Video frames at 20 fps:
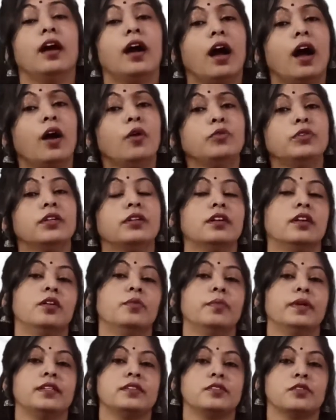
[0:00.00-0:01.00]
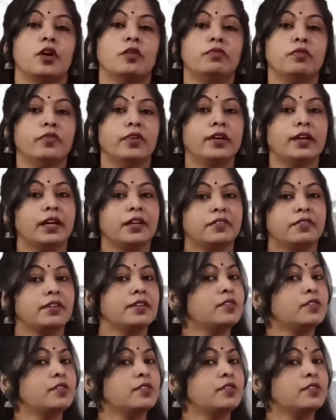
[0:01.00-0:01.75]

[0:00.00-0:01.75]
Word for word: how the government of our country